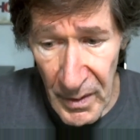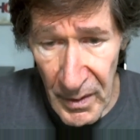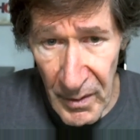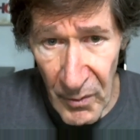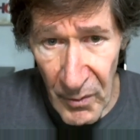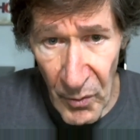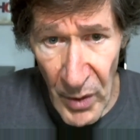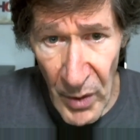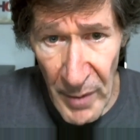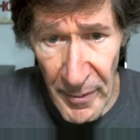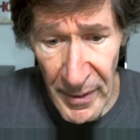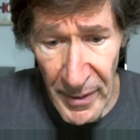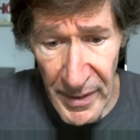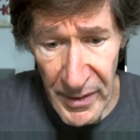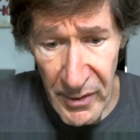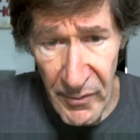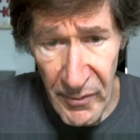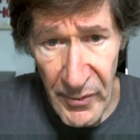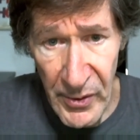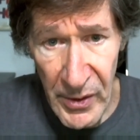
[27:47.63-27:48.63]
White Plains
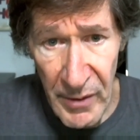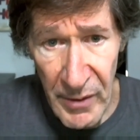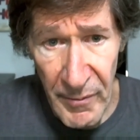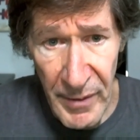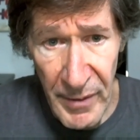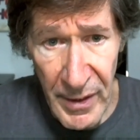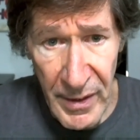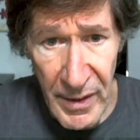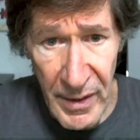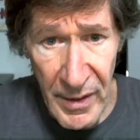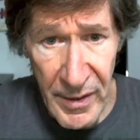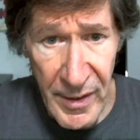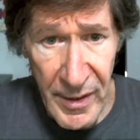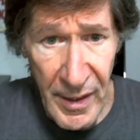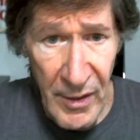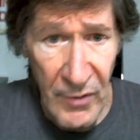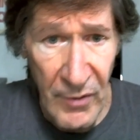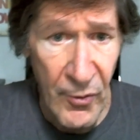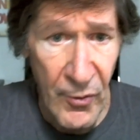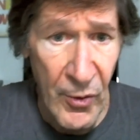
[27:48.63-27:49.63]
Community Media,
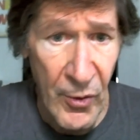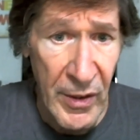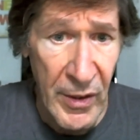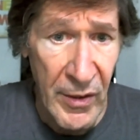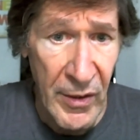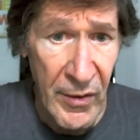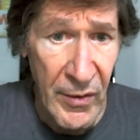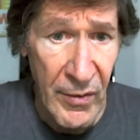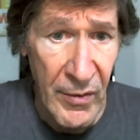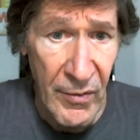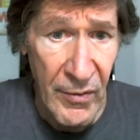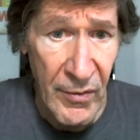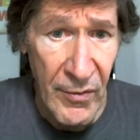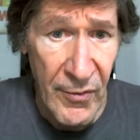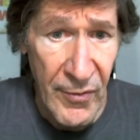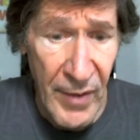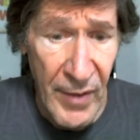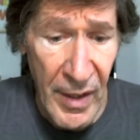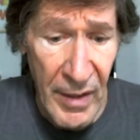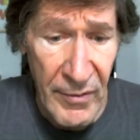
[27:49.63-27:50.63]
Channel
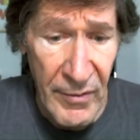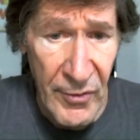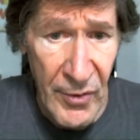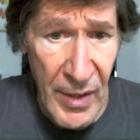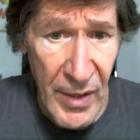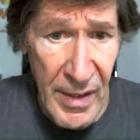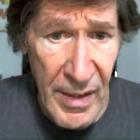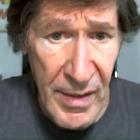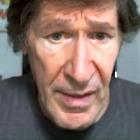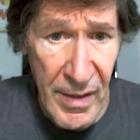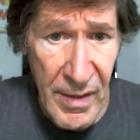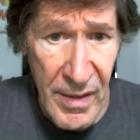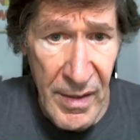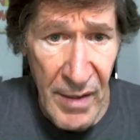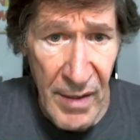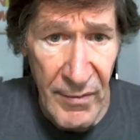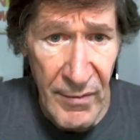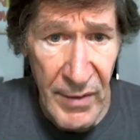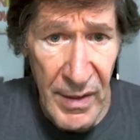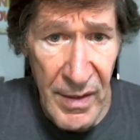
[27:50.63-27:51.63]
45, Verizon,
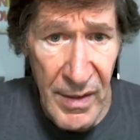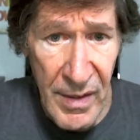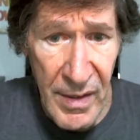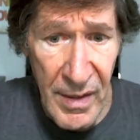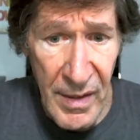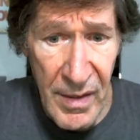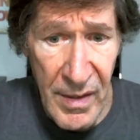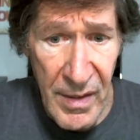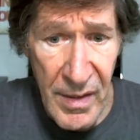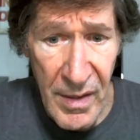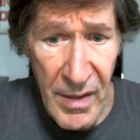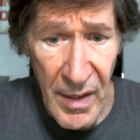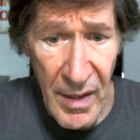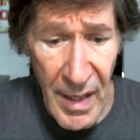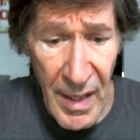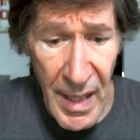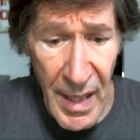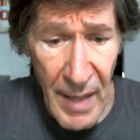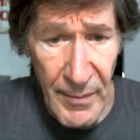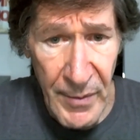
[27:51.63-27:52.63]
76,
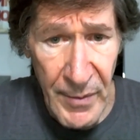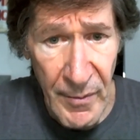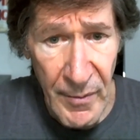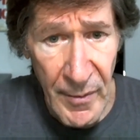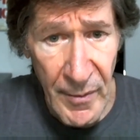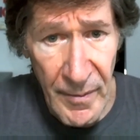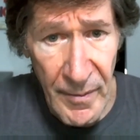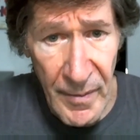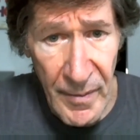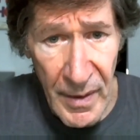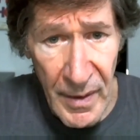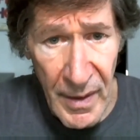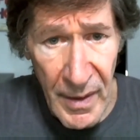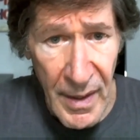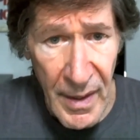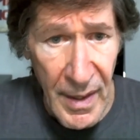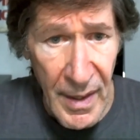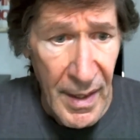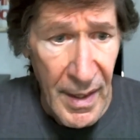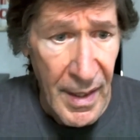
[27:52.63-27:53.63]
Optimum.
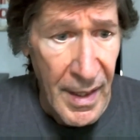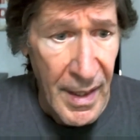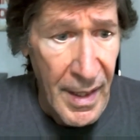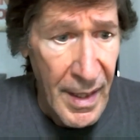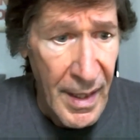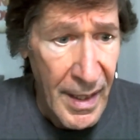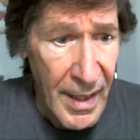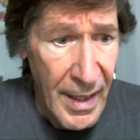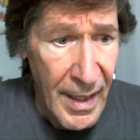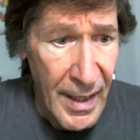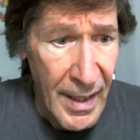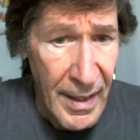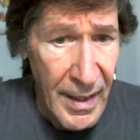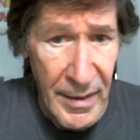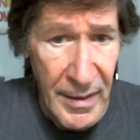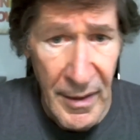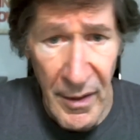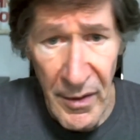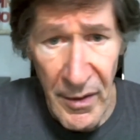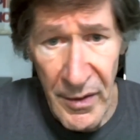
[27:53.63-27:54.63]
And
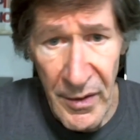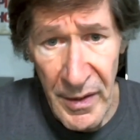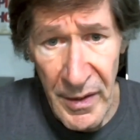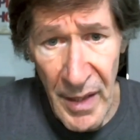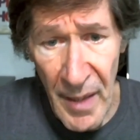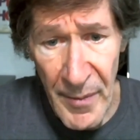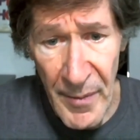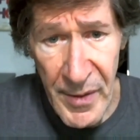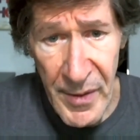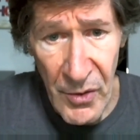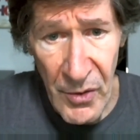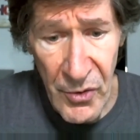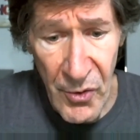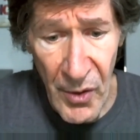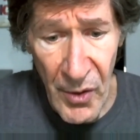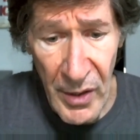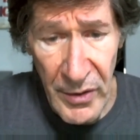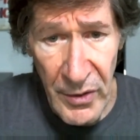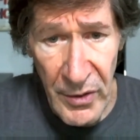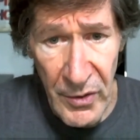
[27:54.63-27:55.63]
the episodes are
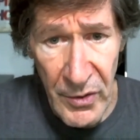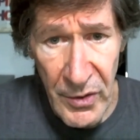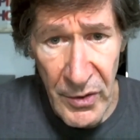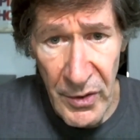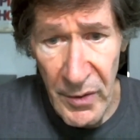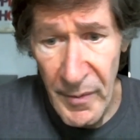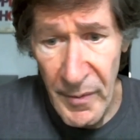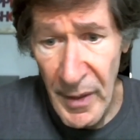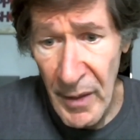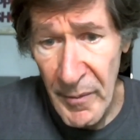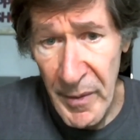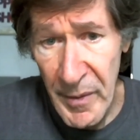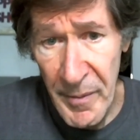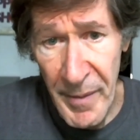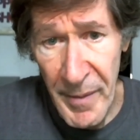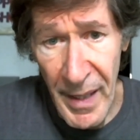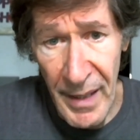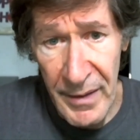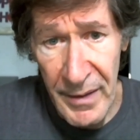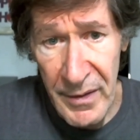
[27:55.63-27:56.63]
on YouTube. I'll be
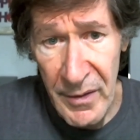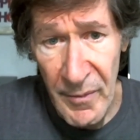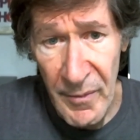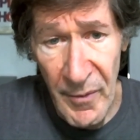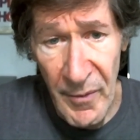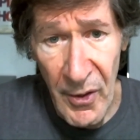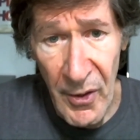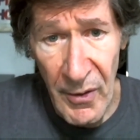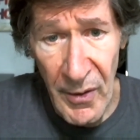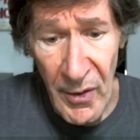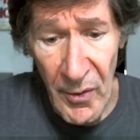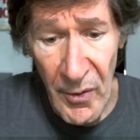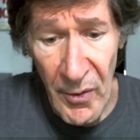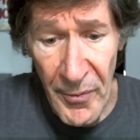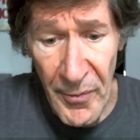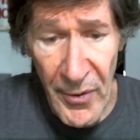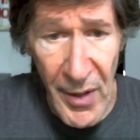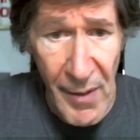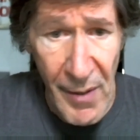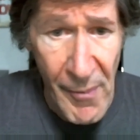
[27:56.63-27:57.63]
back tomorrow,
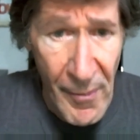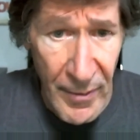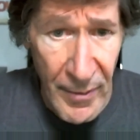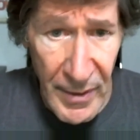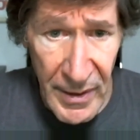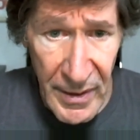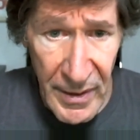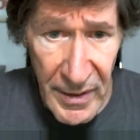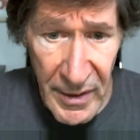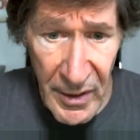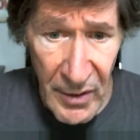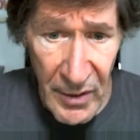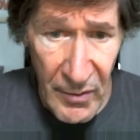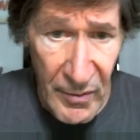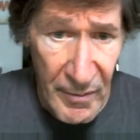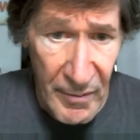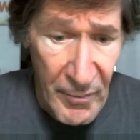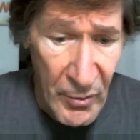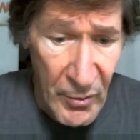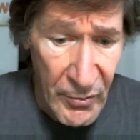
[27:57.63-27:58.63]
probably, you know,
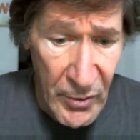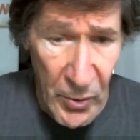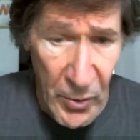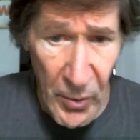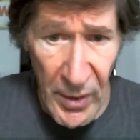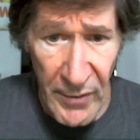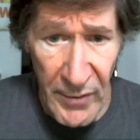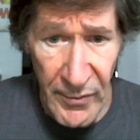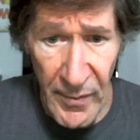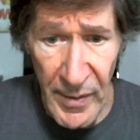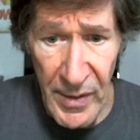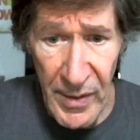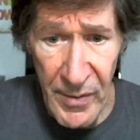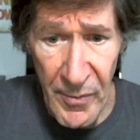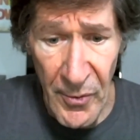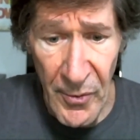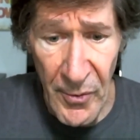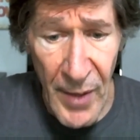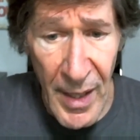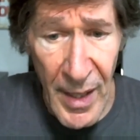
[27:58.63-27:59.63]
moving away from this
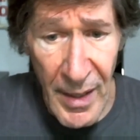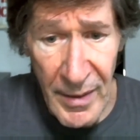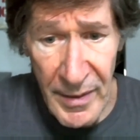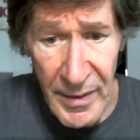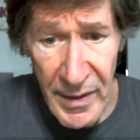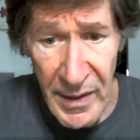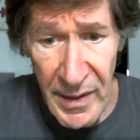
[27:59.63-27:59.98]
morality